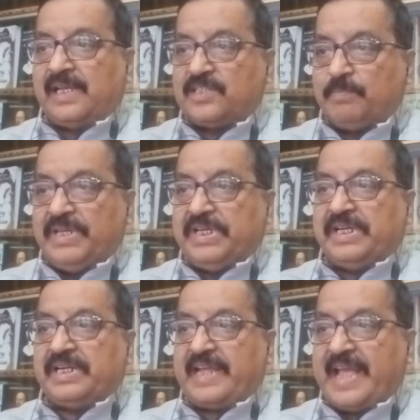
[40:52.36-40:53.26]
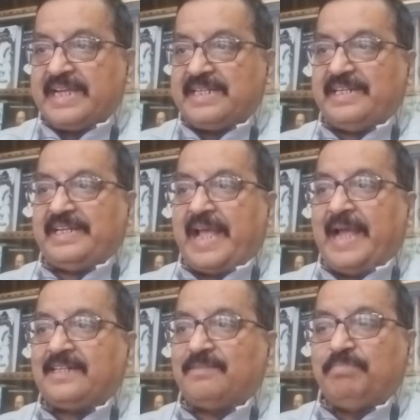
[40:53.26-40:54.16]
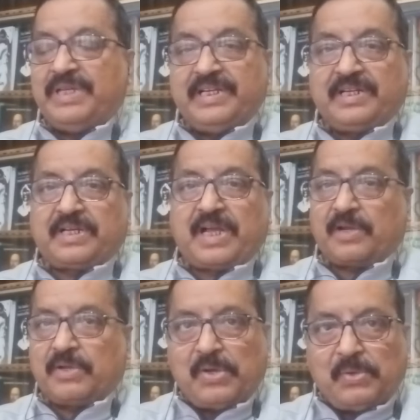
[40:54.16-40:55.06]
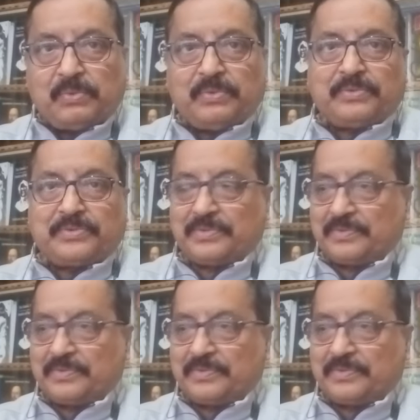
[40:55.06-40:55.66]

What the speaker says: speaker angry at being cuckolded,